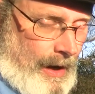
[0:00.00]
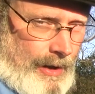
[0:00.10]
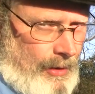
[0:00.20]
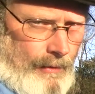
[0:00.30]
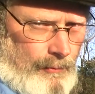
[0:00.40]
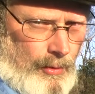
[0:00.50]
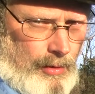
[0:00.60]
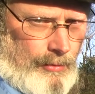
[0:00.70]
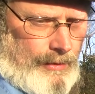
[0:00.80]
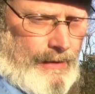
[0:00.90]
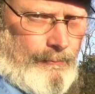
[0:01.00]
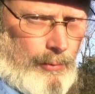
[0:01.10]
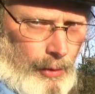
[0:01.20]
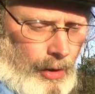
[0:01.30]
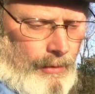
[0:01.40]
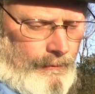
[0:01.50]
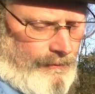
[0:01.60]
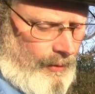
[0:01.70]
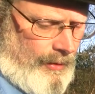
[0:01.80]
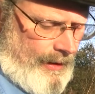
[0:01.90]
you have no clue to even look
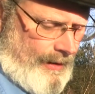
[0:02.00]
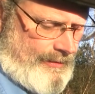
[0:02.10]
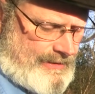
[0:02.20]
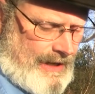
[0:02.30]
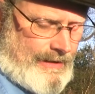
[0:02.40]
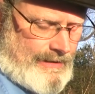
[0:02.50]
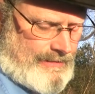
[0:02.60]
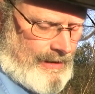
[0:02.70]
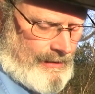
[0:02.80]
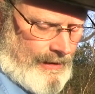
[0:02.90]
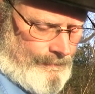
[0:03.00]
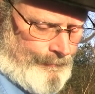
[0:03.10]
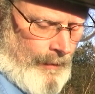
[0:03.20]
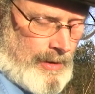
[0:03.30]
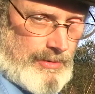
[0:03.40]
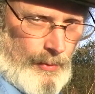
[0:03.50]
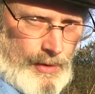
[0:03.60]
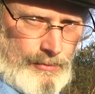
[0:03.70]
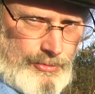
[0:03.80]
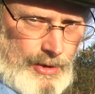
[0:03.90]
for the other set that's not there. So we're
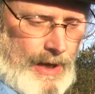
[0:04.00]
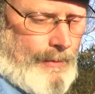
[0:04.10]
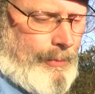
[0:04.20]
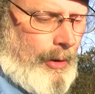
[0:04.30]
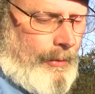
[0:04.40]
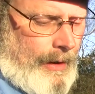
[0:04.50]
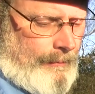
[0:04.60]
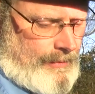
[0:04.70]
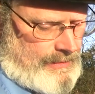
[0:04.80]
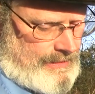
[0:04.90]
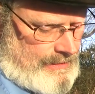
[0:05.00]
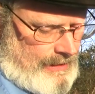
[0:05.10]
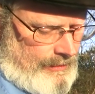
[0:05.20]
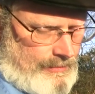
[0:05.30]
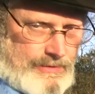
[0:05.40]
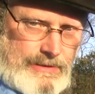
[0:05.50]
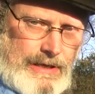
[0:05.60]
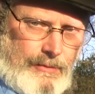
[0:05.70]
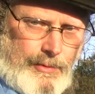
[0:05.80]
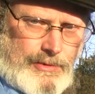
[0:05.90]
going to try to program these things. Now there's a
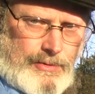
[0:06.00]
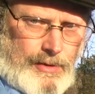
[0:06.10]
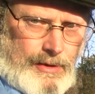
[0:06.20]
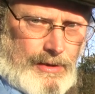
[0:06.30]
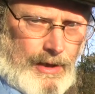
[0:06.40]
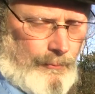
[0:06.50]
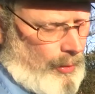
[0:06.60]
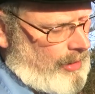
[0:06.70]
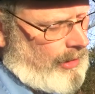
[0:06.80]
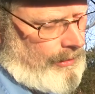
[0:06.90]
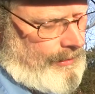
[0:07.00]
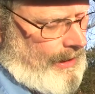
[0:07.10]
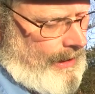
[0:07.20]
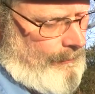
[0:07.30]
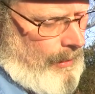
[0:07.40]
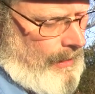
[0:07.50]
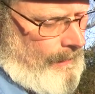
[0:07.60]
sequence to it, and it doesn't work all the time